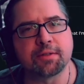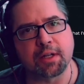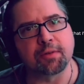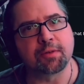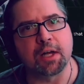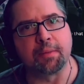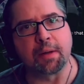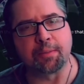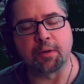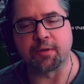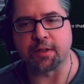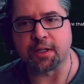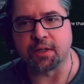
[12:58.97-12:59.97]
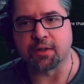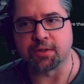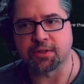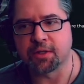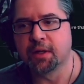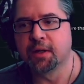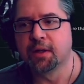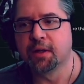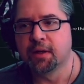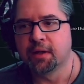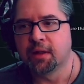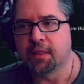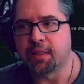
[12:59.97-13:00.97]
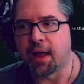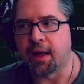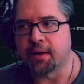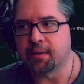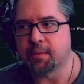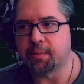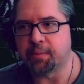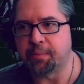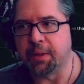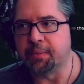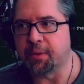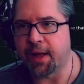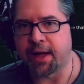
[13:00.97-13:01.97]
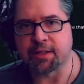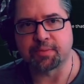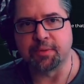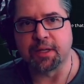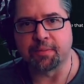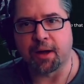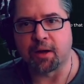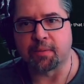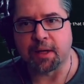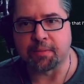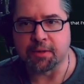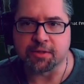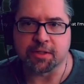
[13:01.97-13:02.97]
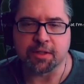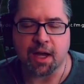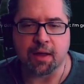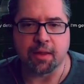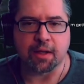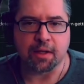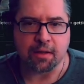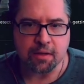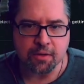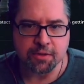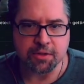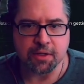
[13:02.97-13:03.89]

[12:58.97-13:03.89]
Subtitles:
that have come up over the years that people ask me about my music, how they can use